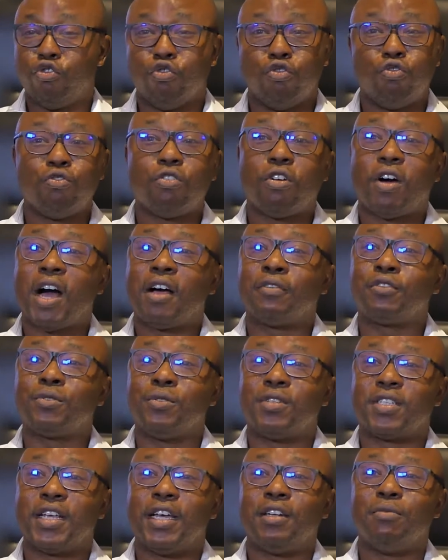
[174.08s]
You do not have to
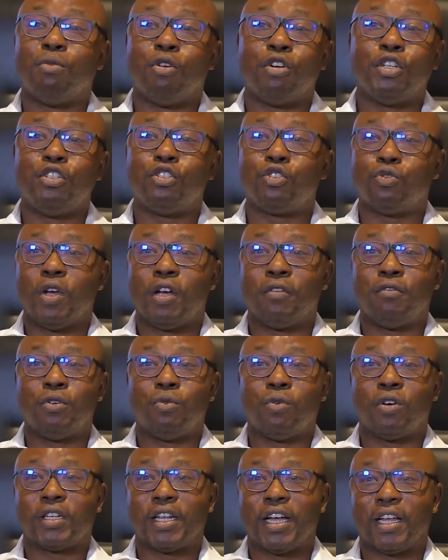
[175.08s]
send money to
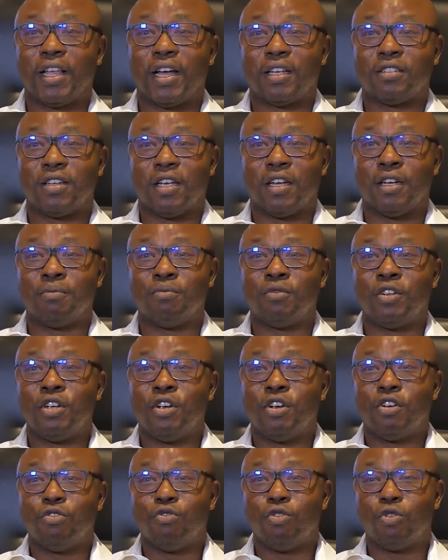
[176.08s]
everyone that has
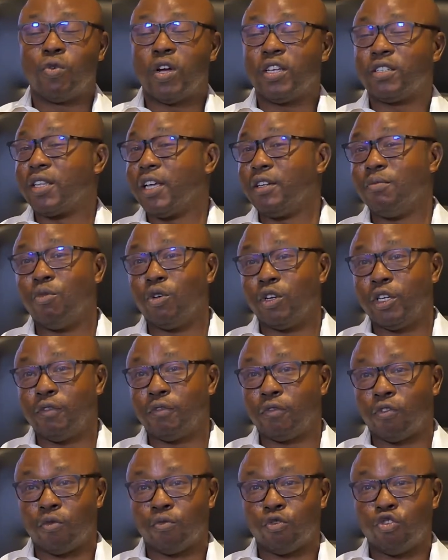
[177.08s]
requested money
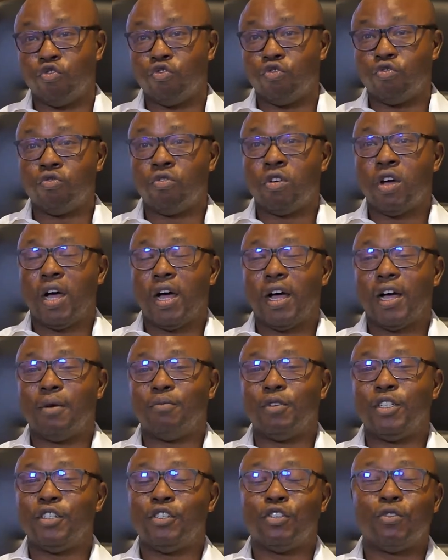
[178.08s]
from you.
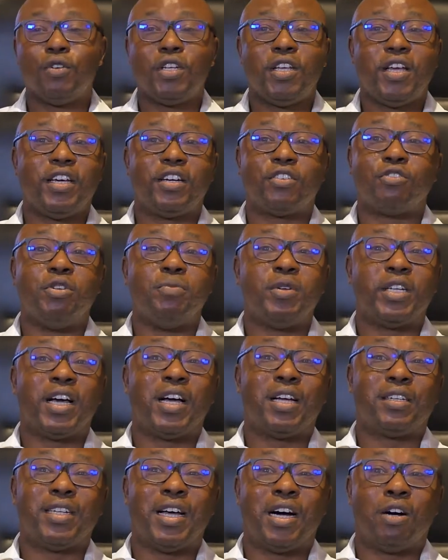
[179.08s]
It is only a
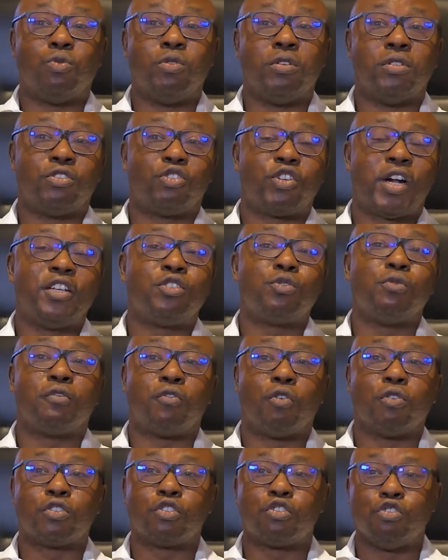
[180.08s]
criminal that will try to
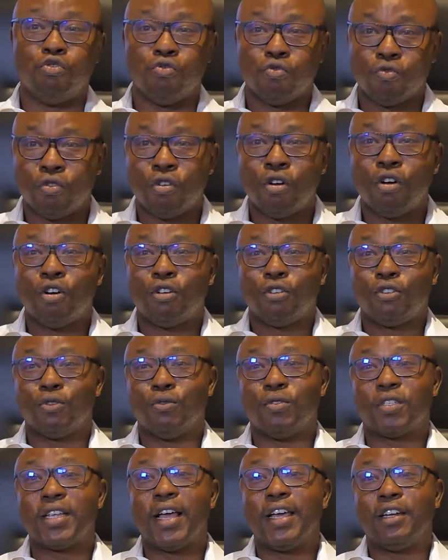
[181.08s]
force you to
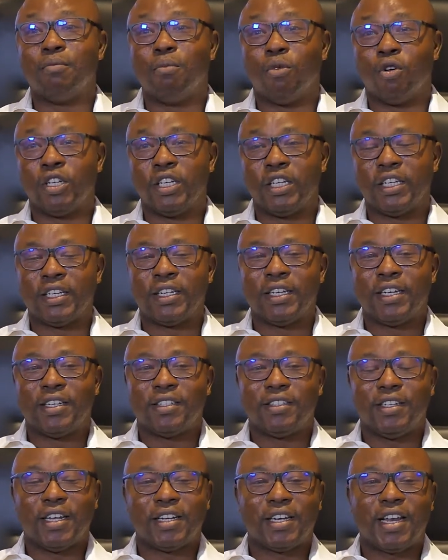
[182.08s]
send money.
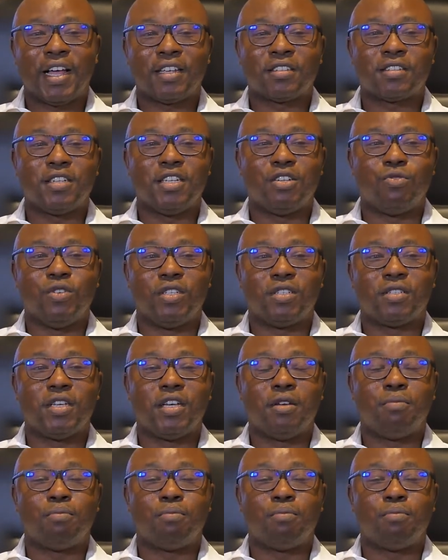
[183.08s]
Then lastly, we say